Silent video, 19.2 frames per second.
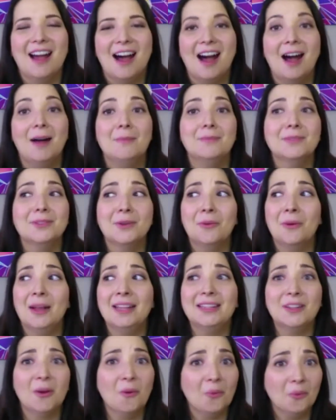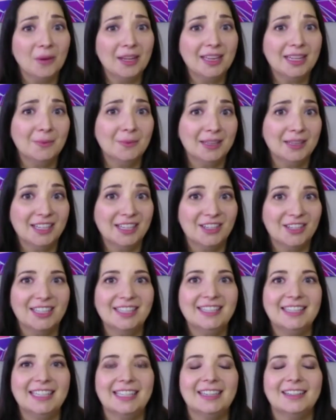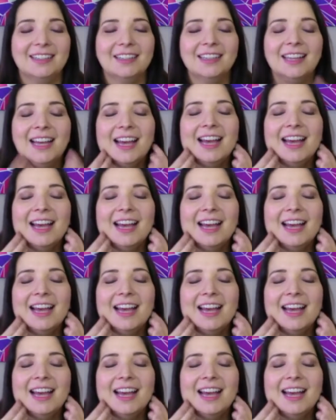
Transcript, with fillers: Um, so it's a really, really good deal.